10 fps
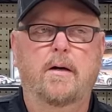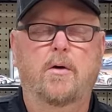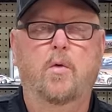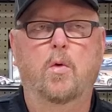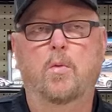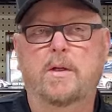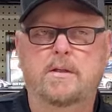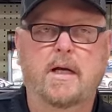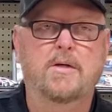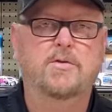or we
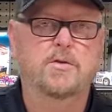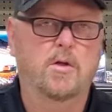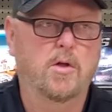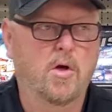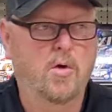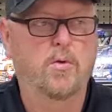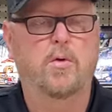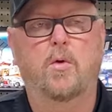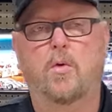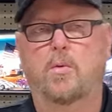test the load
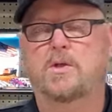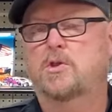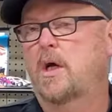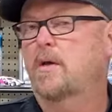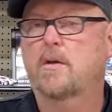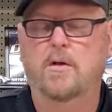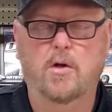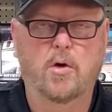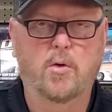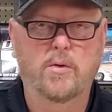or we check the
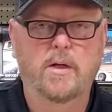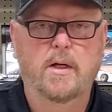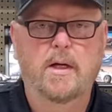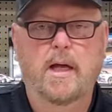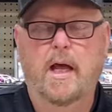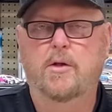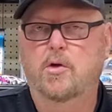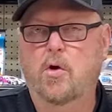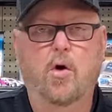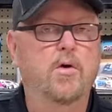load and the
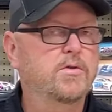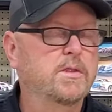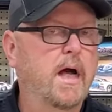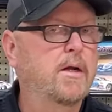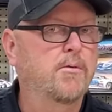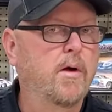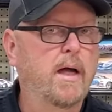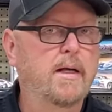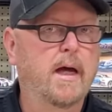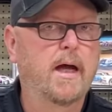car is not at
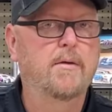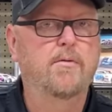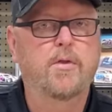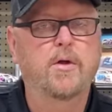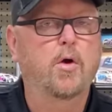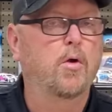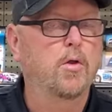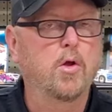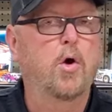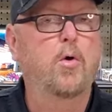ride height, then our
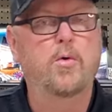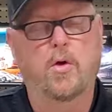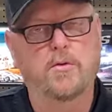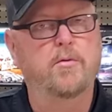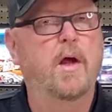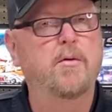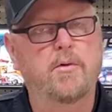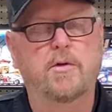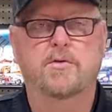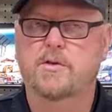load on the right
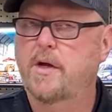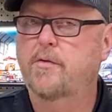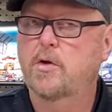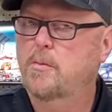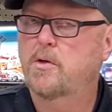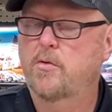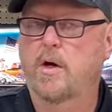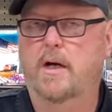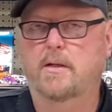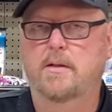rear is never going to be
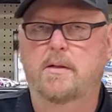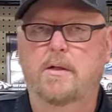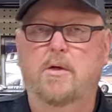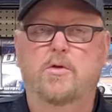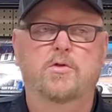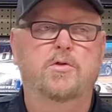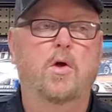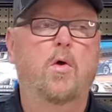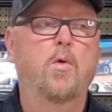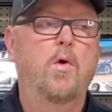correct.
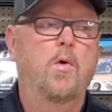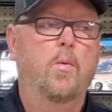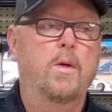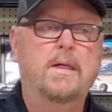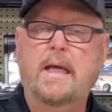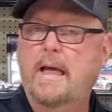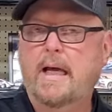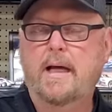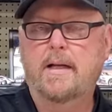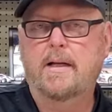So we
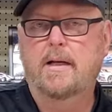can't